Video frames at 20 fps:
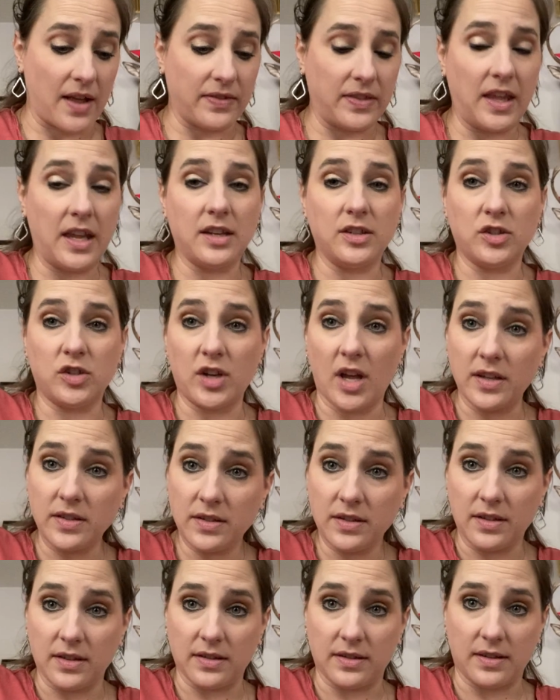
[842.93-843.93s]
at the
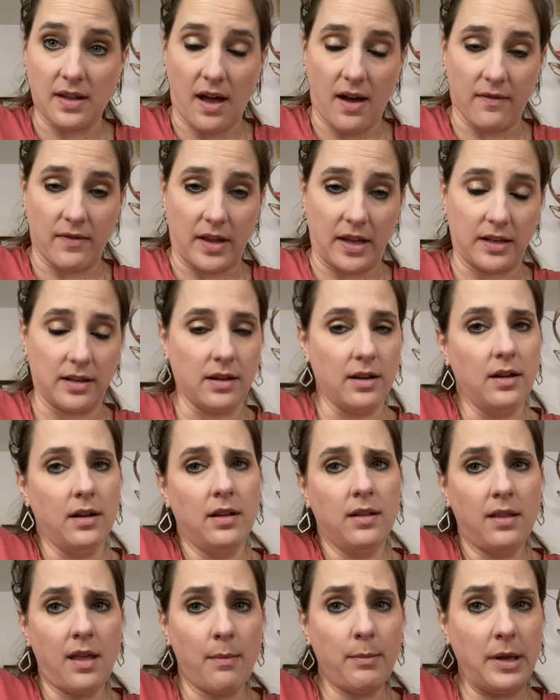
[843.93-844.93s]
injustice of it.
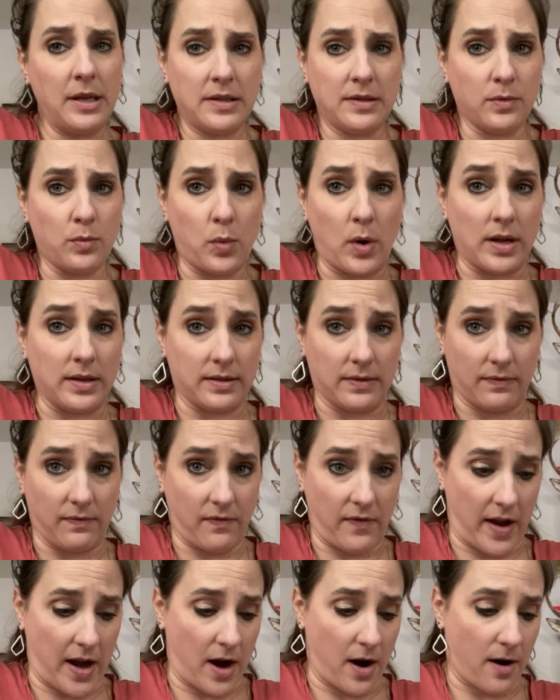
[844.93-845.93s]
That means it wasn't
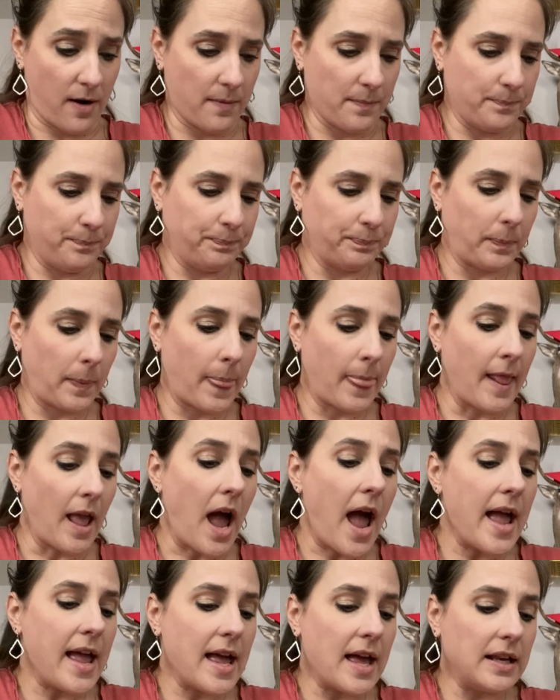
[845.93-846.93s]
fair.
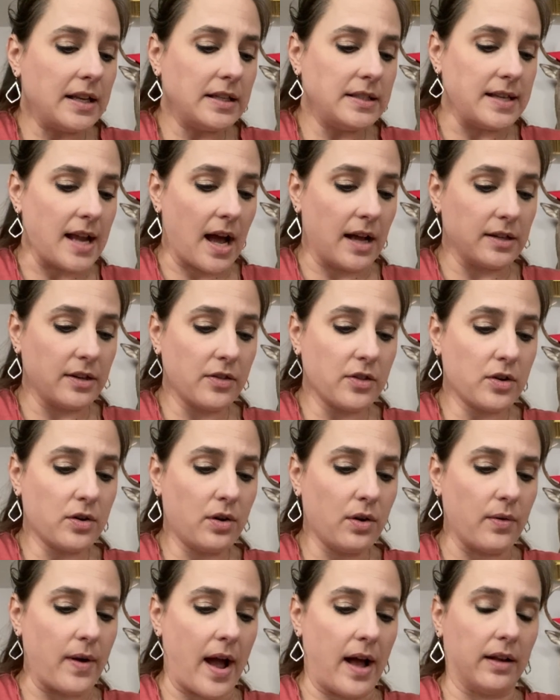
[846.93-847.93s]
I headed down to the
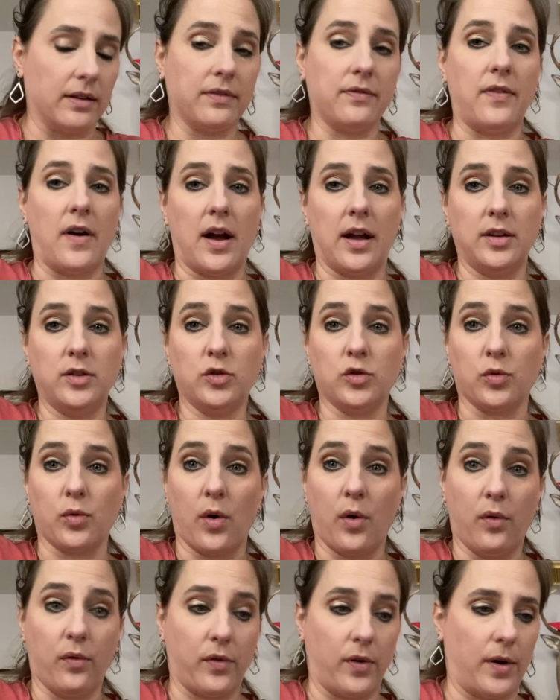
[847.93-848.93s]
corral to find
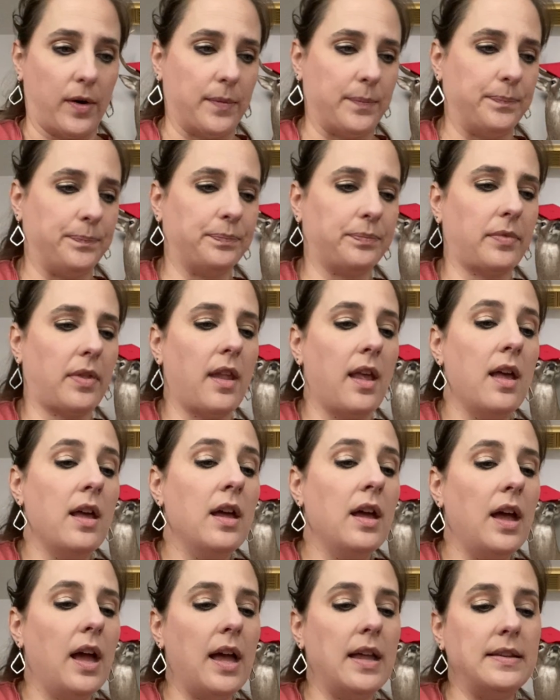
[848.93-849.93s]
Drover.
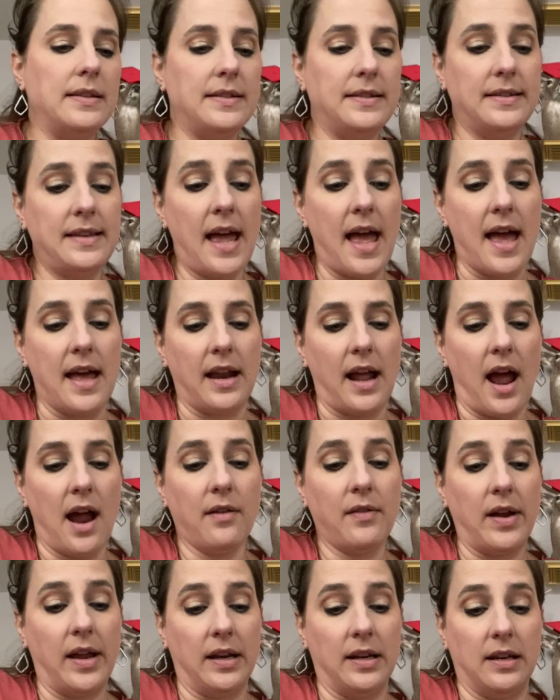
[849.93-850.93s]
Instead, I
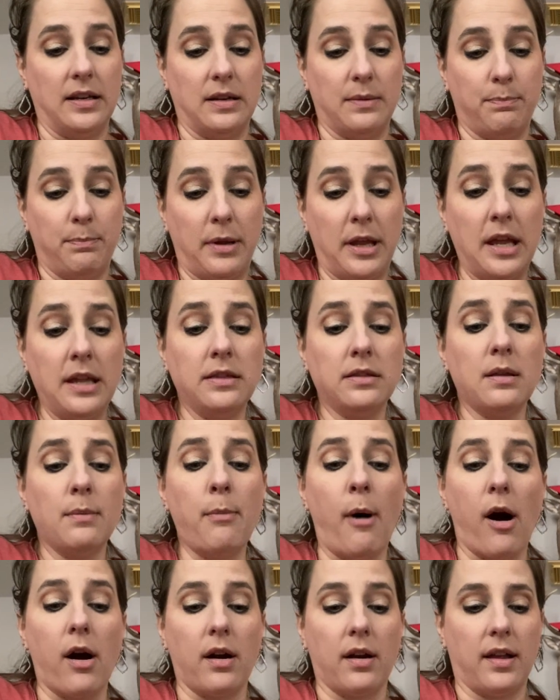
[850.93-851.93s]
ran into Pete the
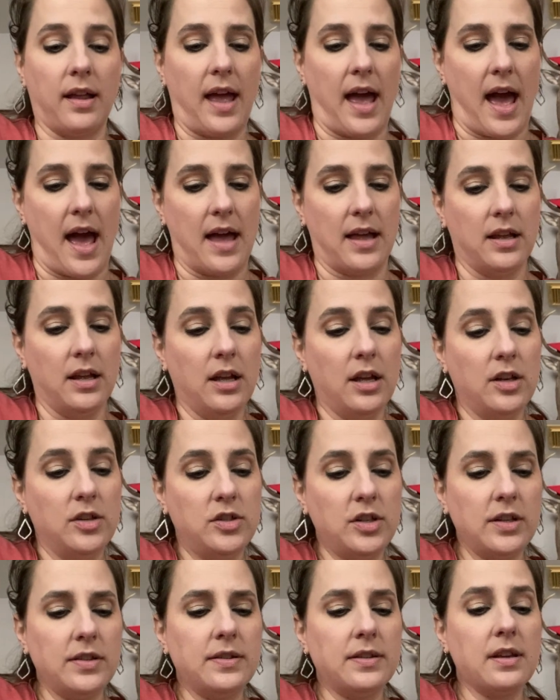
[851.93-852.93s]
barn cat,
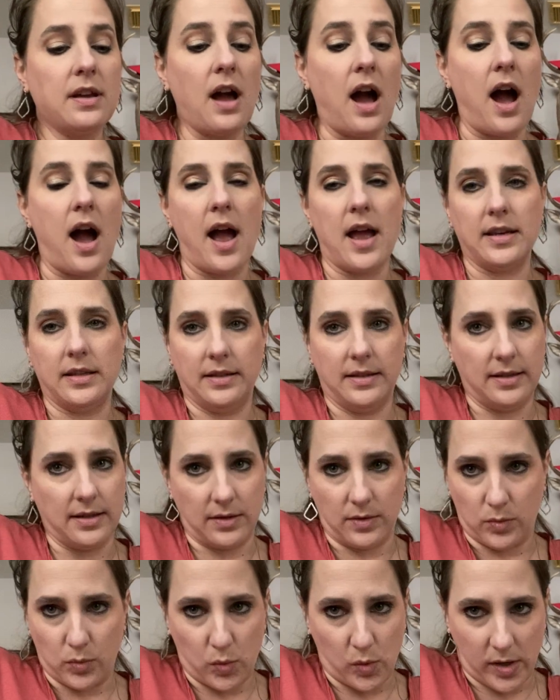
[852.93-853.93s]
just the guy I
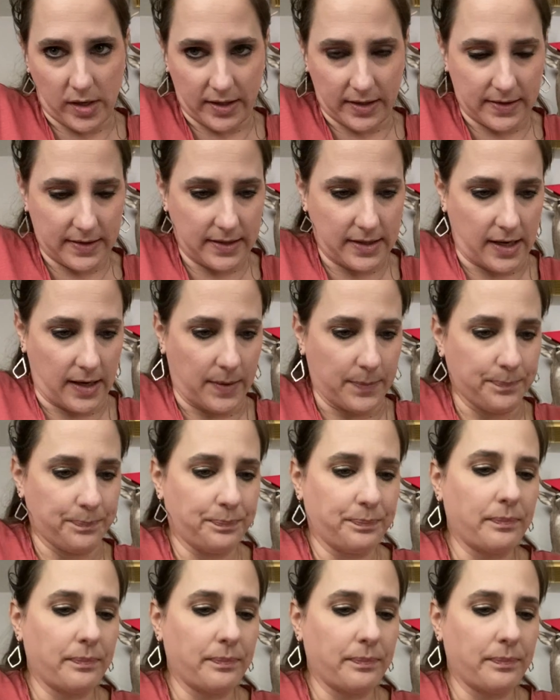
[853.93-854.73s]
didn't want to see.